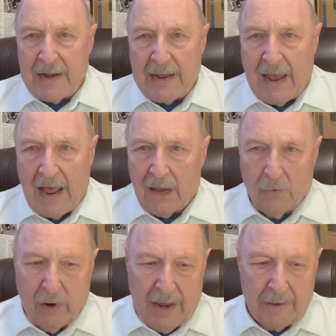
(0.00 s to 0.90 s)

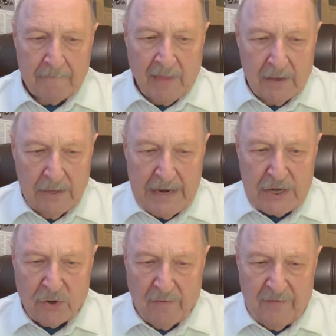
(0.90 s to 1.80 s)
Galloway, Lee
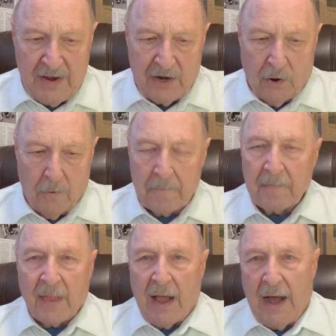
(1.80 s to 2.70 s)
Trevino.
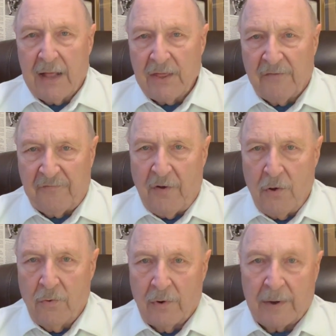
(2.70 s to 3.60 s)
On the
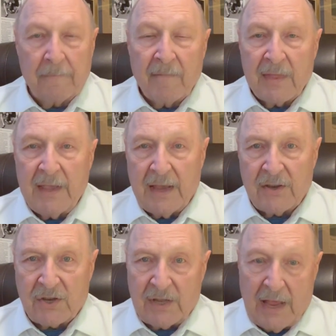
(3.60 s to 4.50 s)
phone,
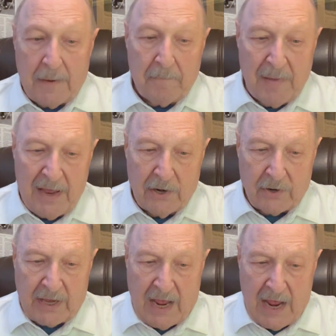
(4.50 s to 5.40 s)
guests like Peter
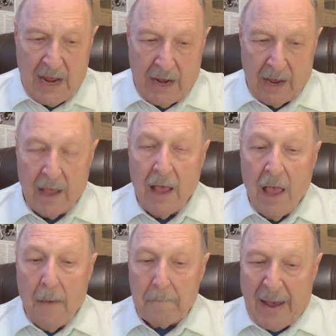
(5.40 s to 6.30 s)
King,
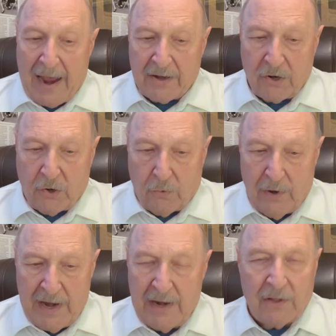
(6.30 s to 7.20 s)
Pat
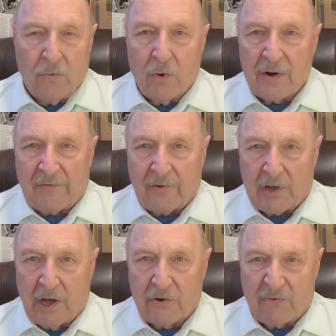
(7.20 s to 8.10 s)
Green, the wonderful
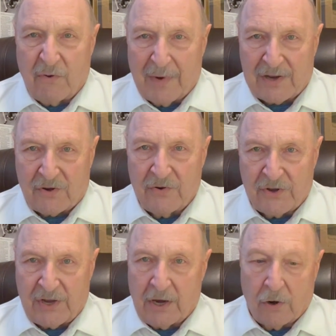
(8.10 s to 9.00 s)
country
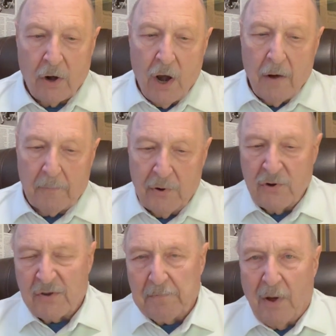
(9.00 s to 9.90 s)
western singer,
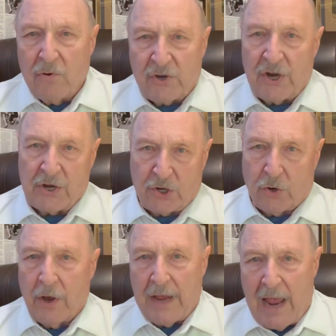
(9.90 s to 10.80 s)
Bruce Bochy,
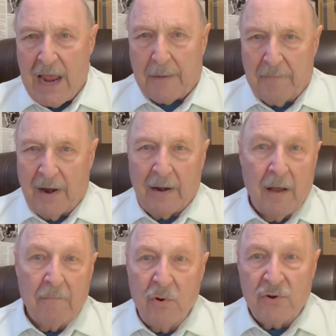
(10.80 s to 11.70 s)
Troy Aikman,
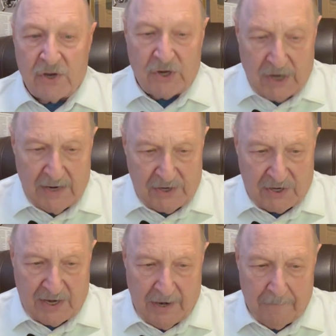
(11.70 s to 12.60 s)
Moose
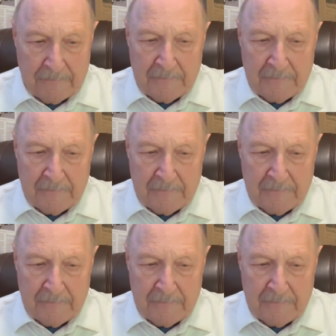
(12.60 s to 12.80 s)
Johnston.